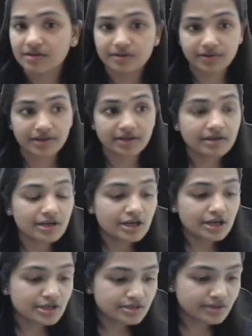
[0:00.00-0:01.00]
Okay,
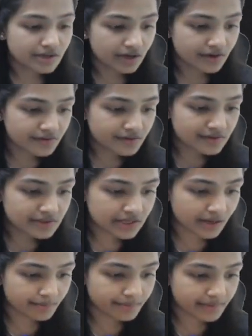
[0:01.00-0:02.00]
so now if we will
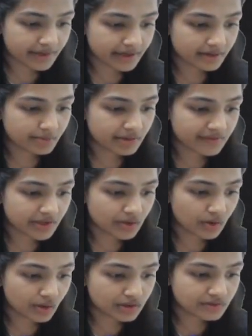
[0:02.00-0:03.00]
compare between
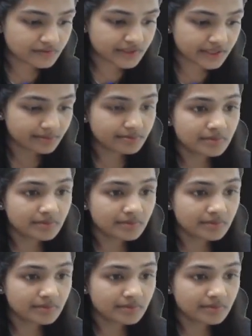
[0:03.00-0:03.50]
all of them,